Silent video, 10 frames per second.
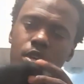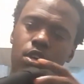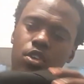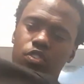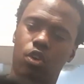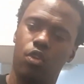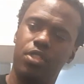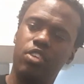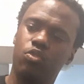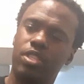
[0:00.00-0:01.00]
So
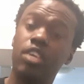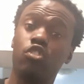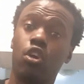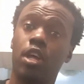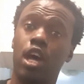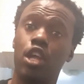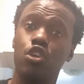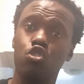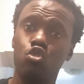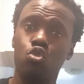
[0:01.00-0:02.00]
these are a
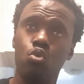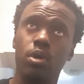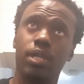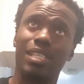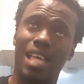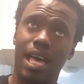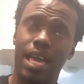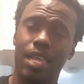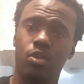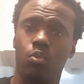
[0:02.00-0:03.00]
new
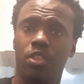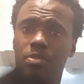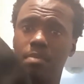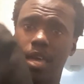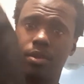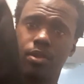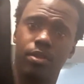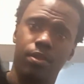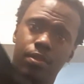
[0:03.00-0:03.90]
line with metal,